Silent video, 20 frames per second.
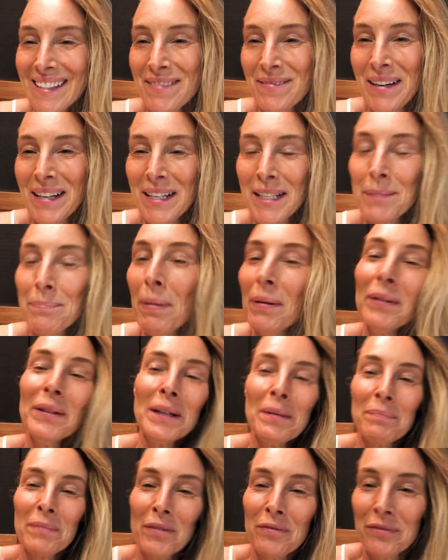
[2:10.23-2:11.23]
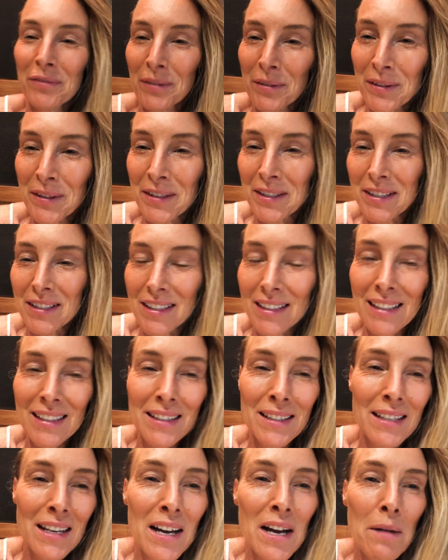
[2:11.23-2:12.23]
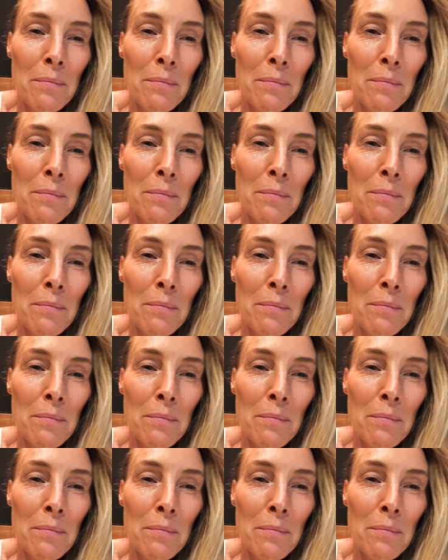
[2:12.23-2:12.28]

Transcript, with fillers: but he's pulling up the floors and he's